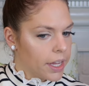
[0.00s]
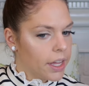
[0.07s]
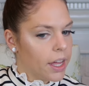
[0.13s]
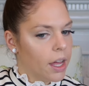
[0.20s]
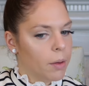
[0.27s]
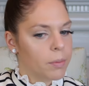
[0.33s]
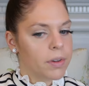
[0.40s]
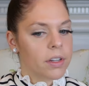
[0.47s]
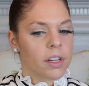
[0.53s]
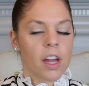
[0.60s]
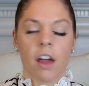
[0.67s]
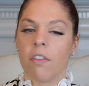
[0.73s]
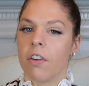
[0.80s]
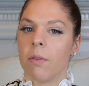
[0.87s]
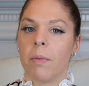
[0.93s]
like it helped
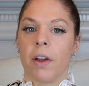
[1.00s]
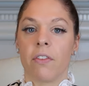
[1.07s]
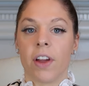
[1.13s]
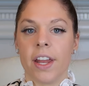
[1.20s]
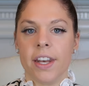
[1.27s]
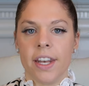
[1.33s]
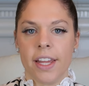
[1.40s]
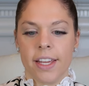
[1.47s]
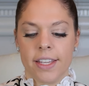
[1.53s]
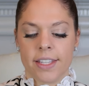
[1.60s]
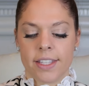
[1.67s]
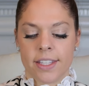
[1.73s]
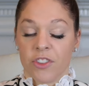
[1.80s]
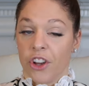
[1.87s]
cover my redness.